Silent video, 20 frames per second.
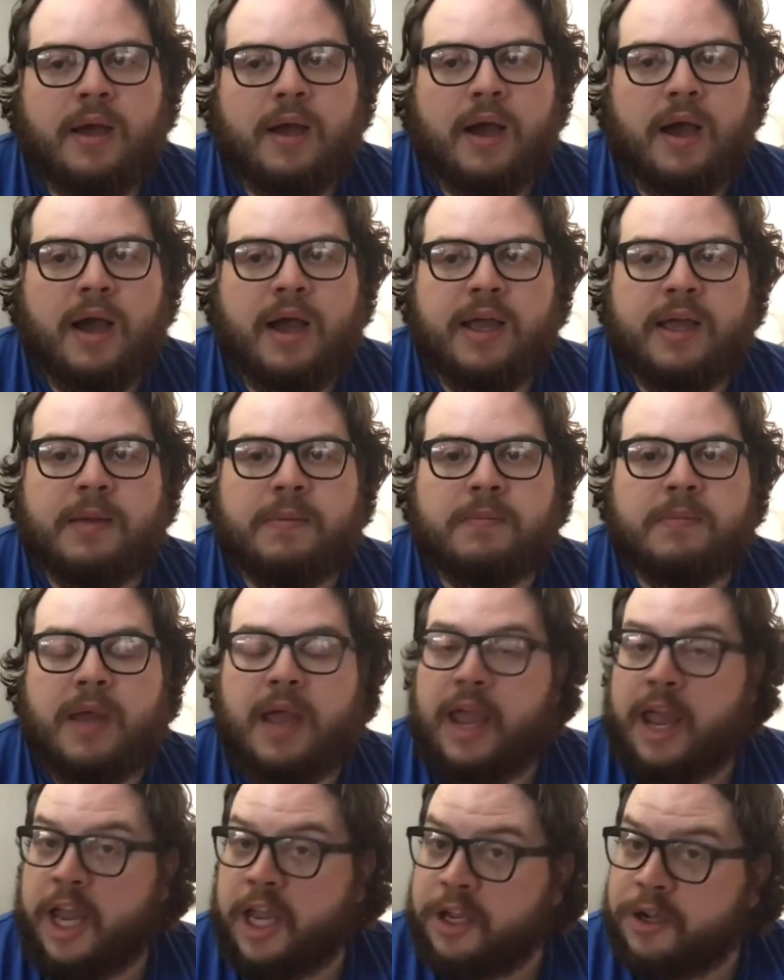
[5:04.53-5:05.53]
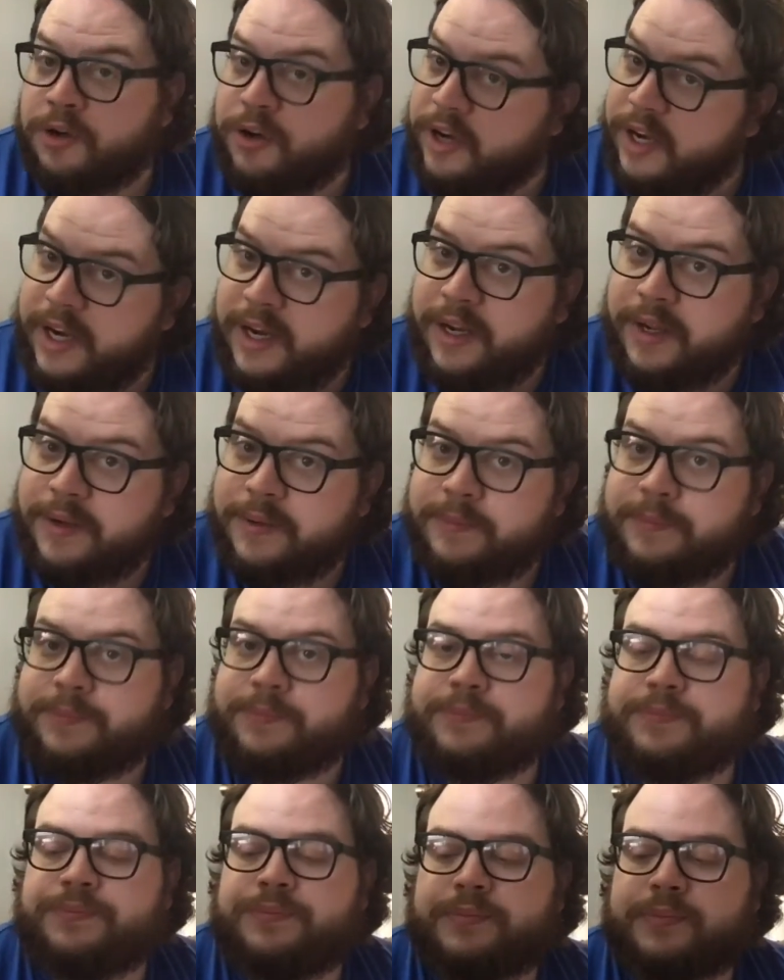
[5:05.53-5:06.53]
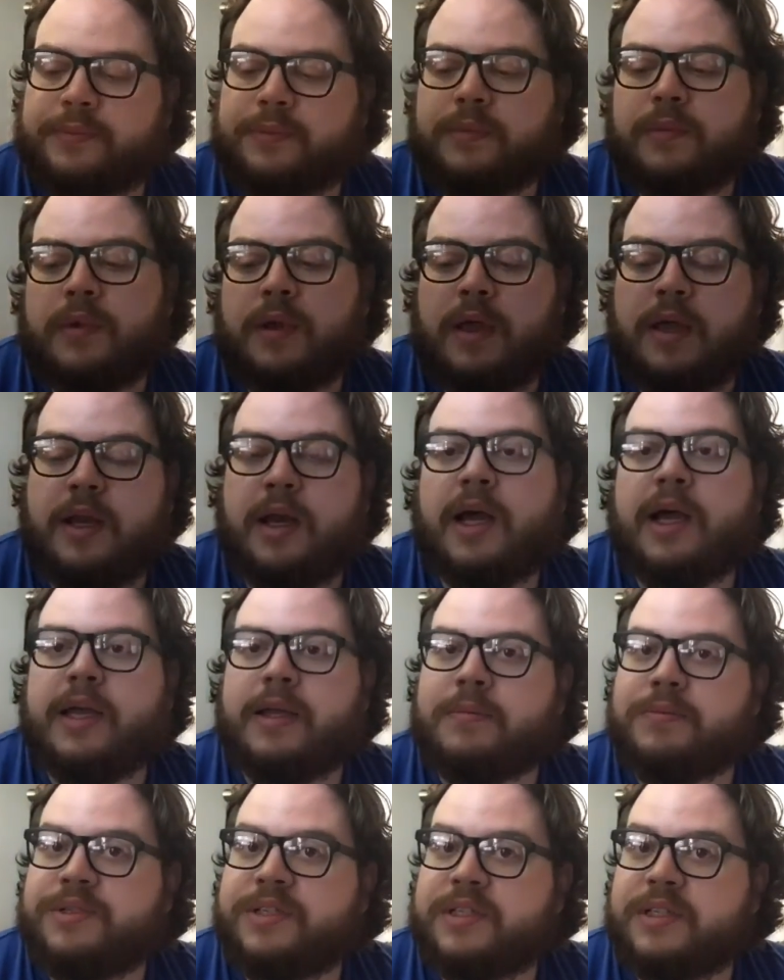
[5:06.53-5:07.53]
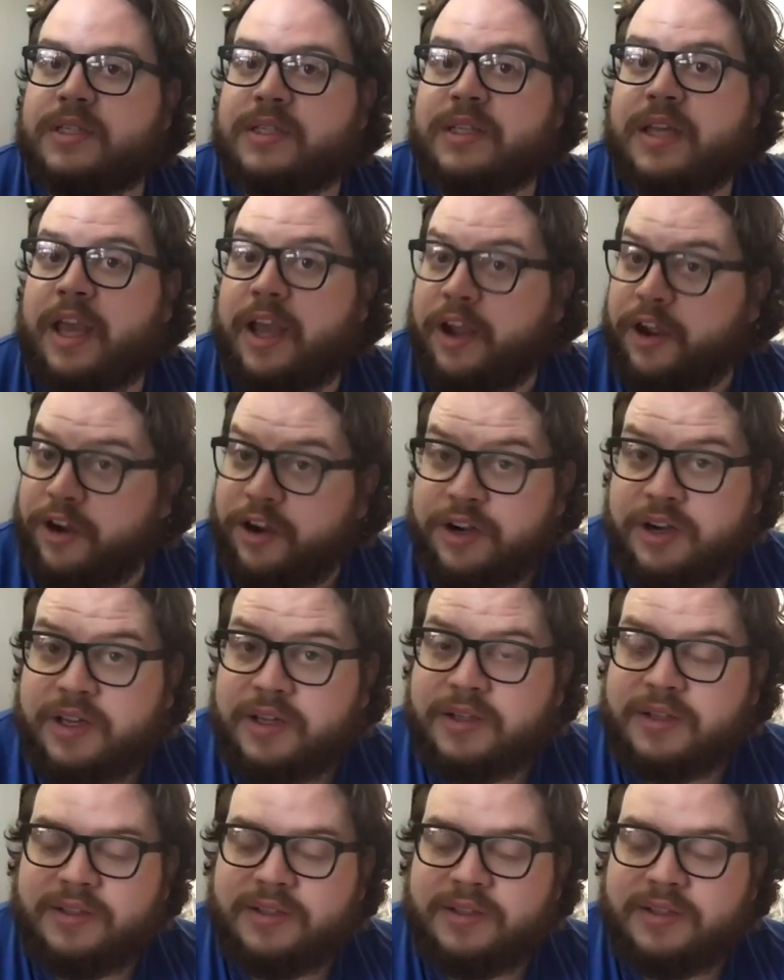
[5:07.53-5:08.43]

I am angry, and I am scared.